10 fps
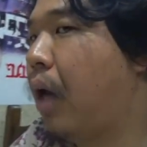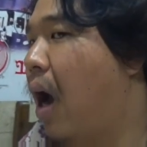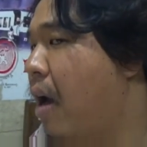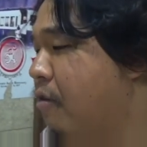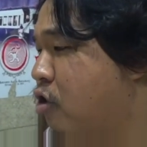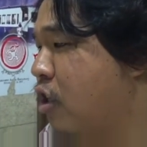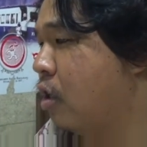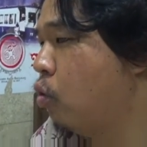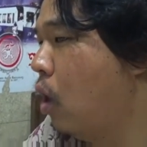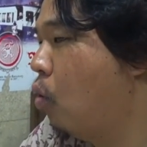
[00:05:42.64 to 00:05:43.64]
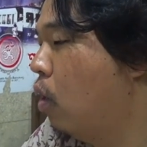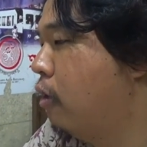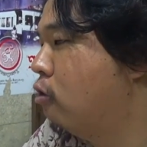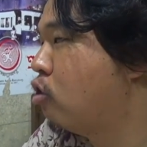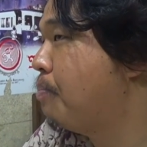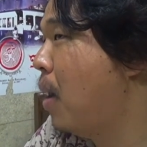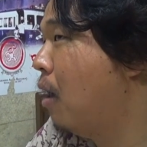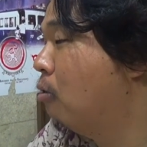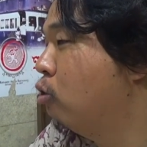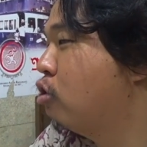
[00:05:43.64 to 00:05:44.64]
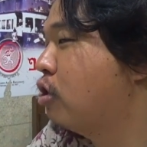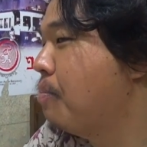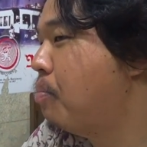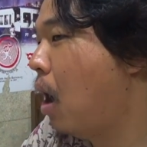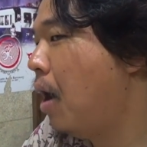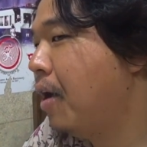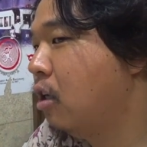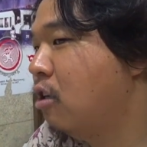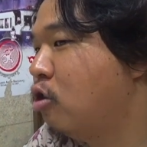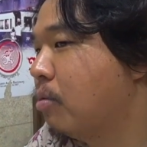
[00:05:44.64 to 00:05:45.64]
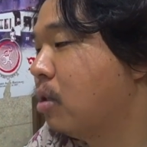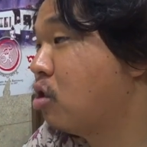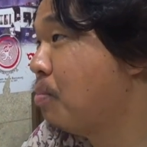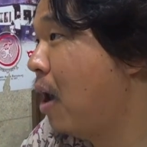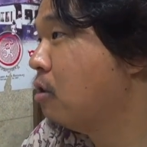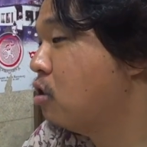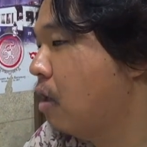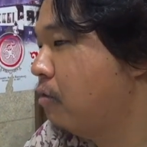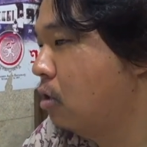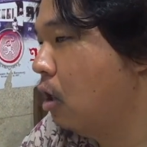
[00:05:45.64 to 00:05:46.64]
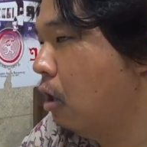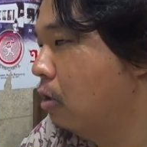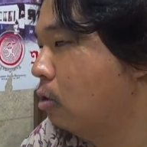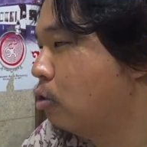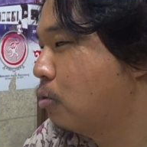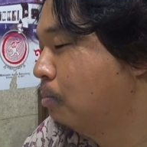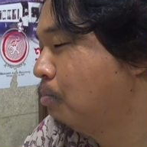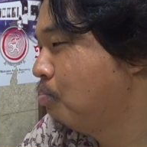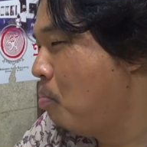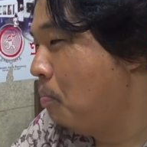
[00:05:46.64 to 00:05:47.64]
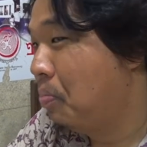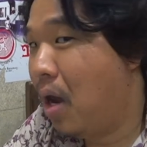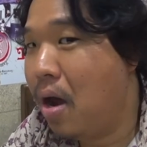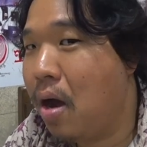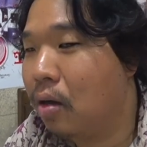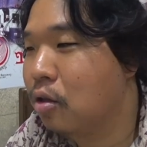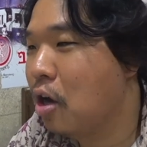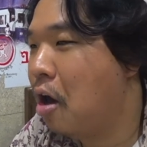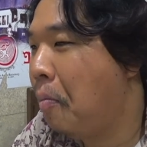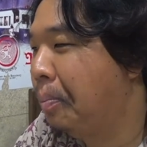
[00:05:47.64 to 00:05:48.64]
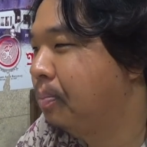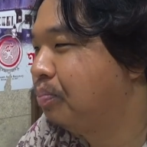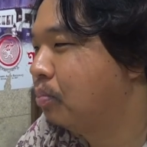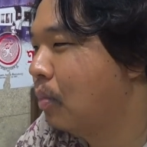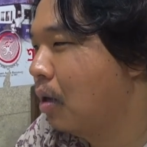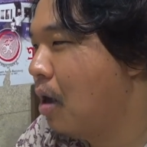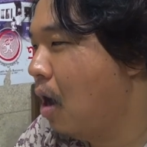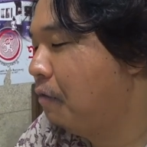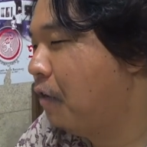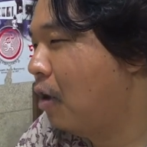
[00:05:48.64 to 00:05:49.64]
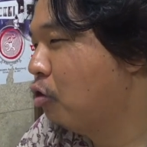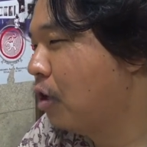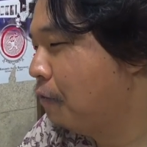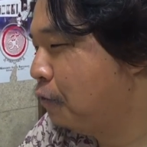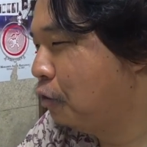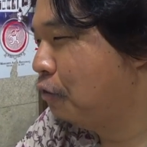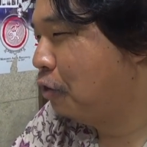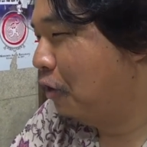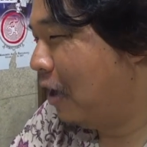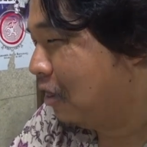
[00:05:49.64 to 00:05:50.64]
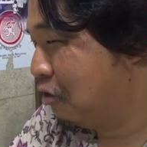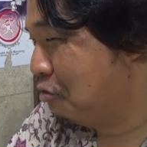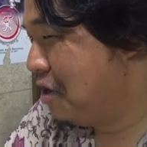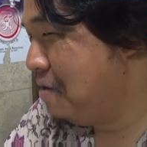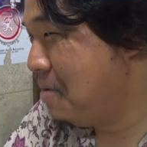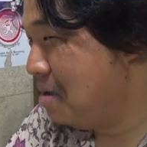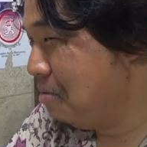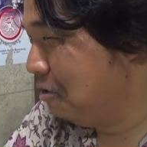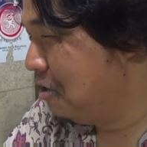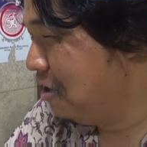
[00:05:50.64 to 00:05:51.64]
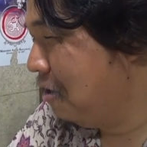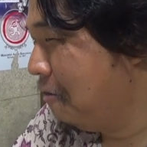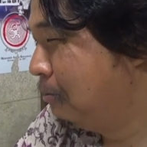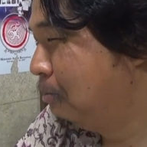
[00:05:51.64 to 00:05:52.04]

I have seen what 100 pounds can buy in Egypt. It's about seven dollars, and um, yeah, if I don't get food for like three people here,